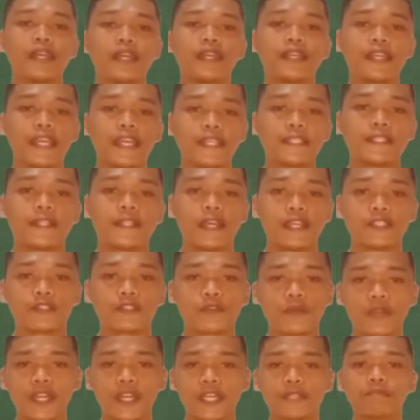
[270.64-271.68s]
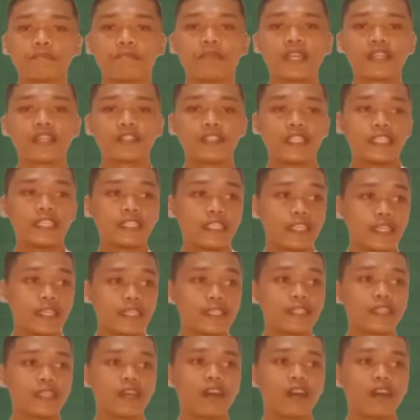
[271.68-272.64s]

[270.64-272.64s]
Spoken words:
Yes, that's correct, because it is